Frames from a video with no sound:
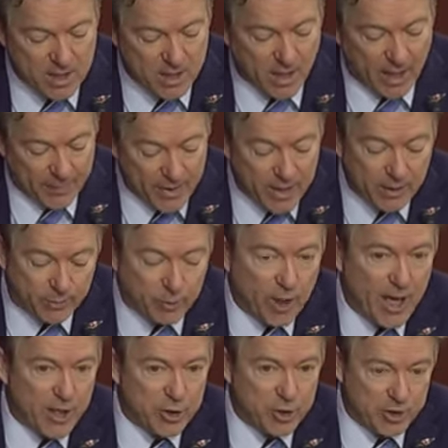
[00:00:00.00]
I made a
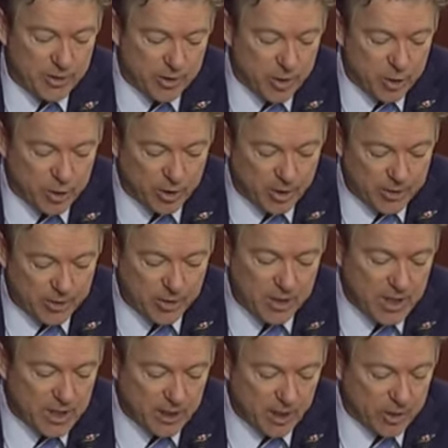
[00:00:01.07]
brash decision as a
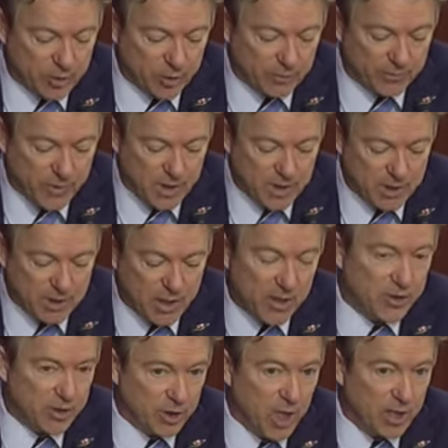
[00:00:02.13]
teenager, as
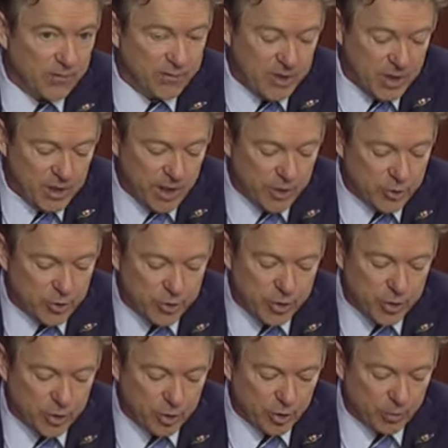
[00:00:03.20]
a lot of teenagers
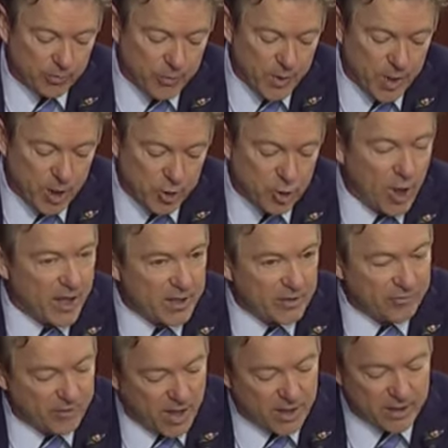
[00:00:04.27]
do, trying to
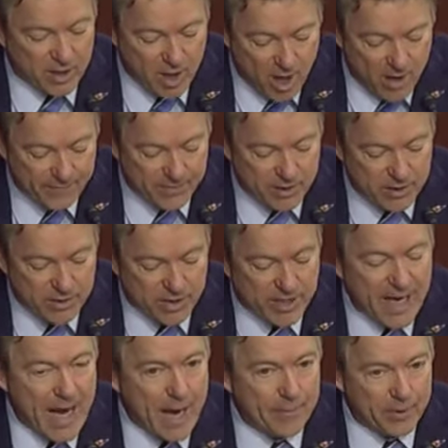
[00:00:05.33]
find confidence and
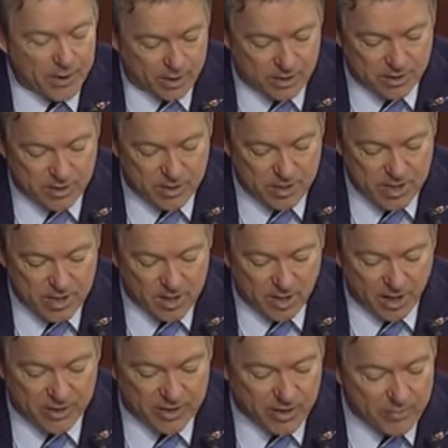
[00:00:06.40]
happiness,
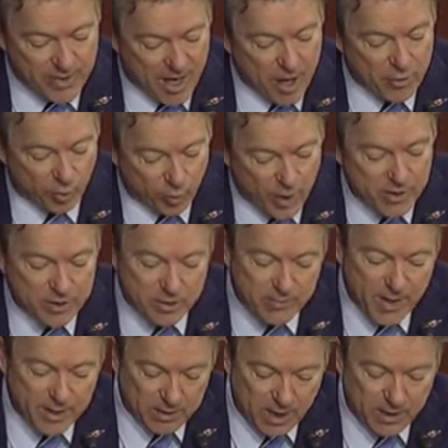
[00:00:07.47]
except now the rest of
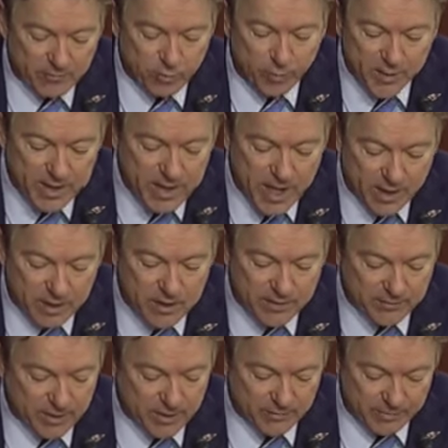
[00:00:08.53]
my life will be
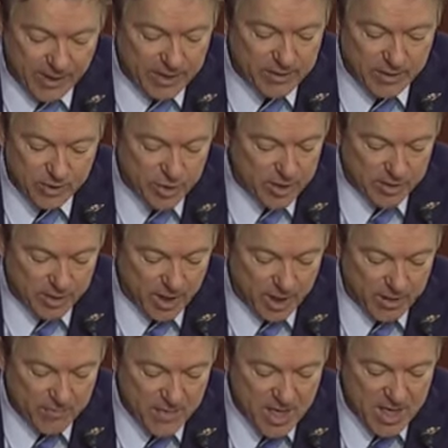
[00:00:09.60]
negatively affected, she
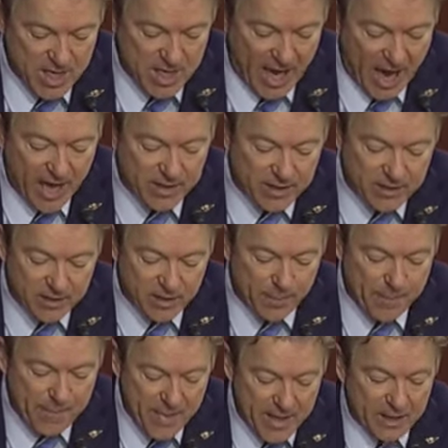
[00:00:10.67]
said, adding that the
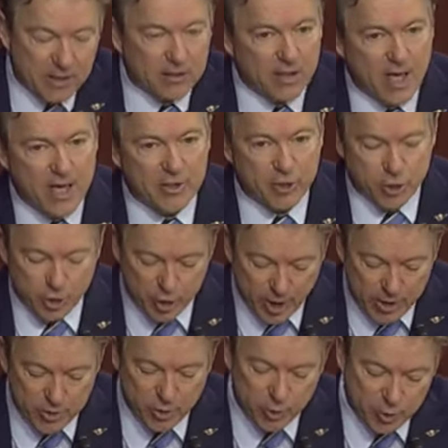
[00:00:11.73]
medicalized
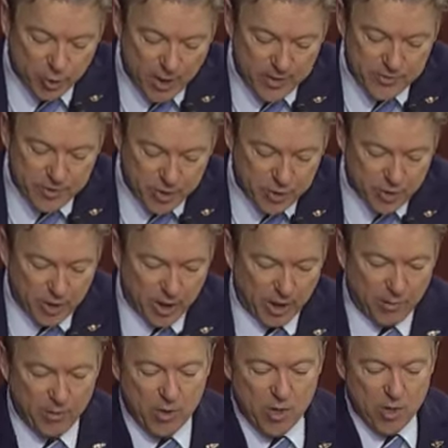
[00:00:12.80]
gender
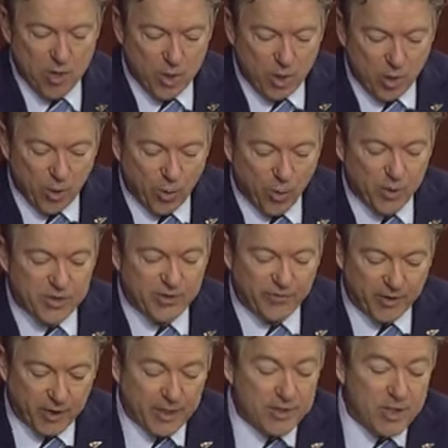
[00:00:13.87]
transitioning was a
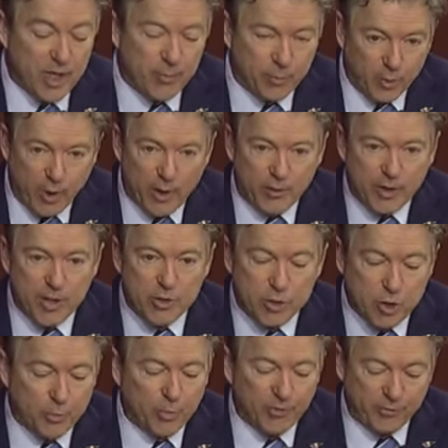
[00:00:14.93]
very temporary,
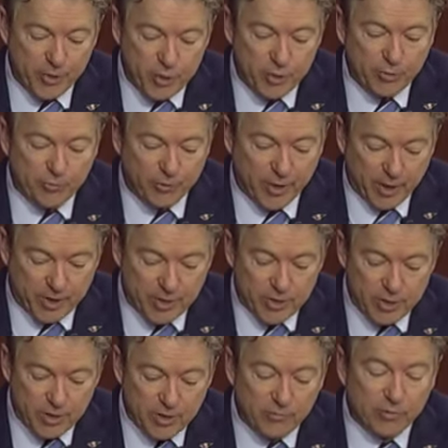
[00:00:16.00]
superficial fix
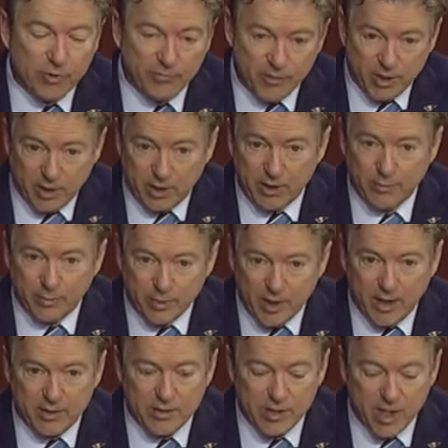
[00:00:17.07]
for a very
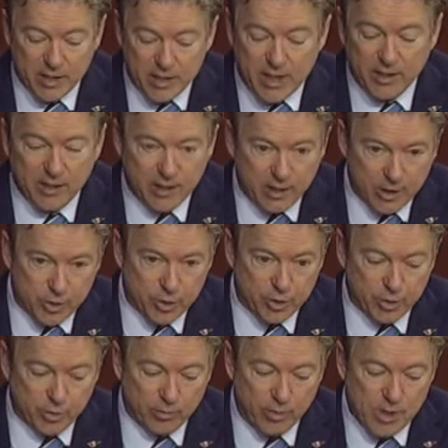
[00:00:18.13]
complex identity issue.